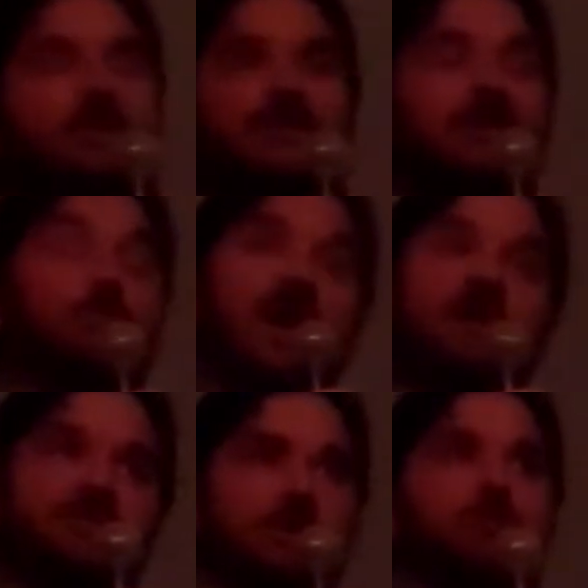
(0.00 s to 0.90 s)

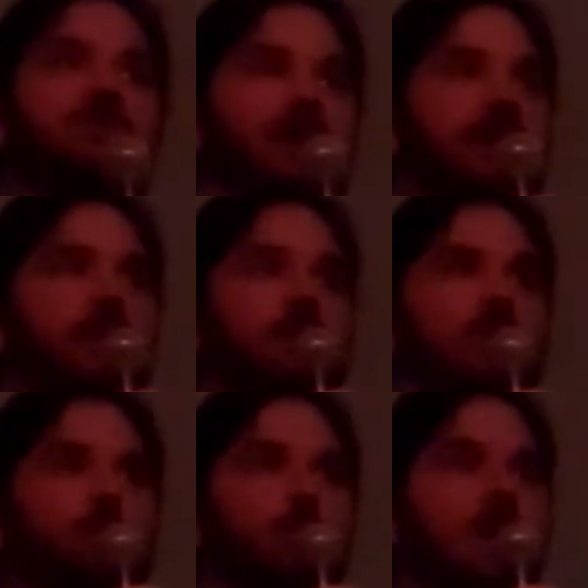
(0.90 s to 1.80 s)
have his own take
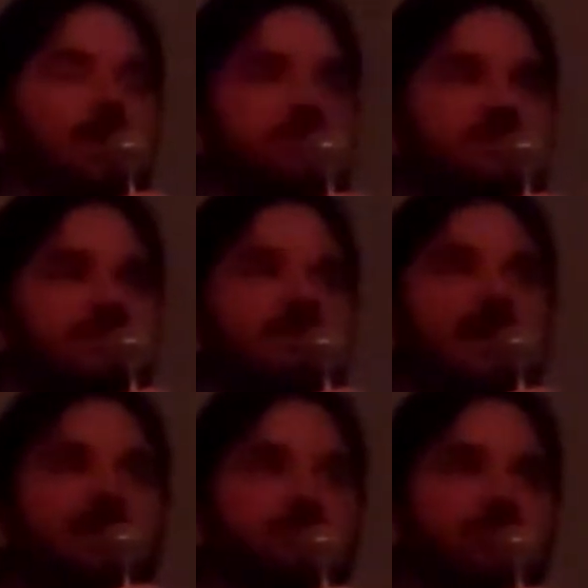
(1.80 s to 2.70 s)
on Wallace's
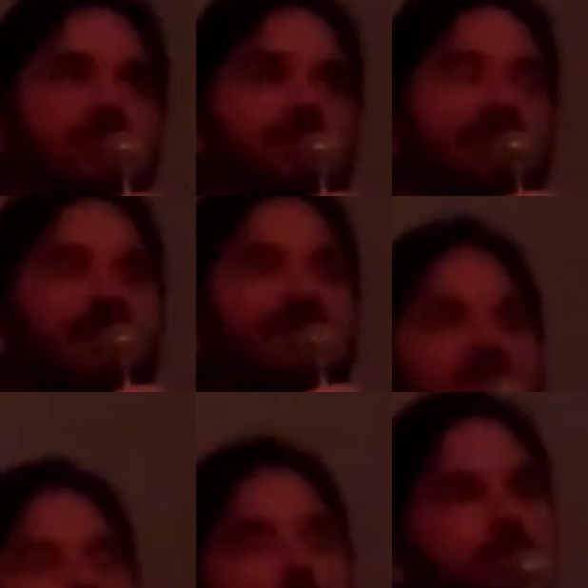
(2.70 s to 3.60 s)
intention and,
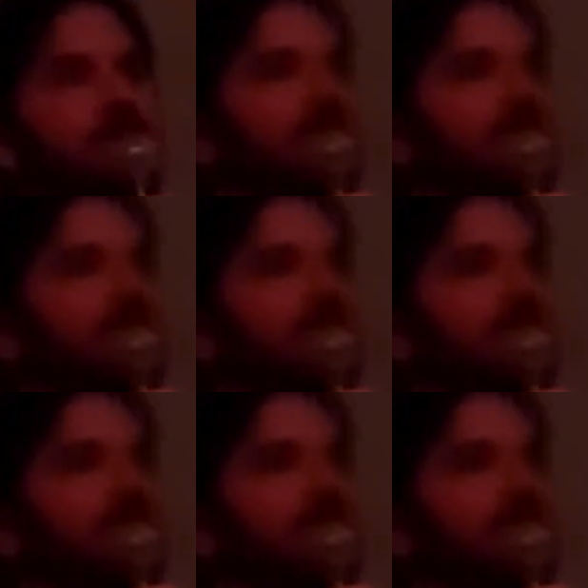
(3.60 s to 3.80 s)
you know,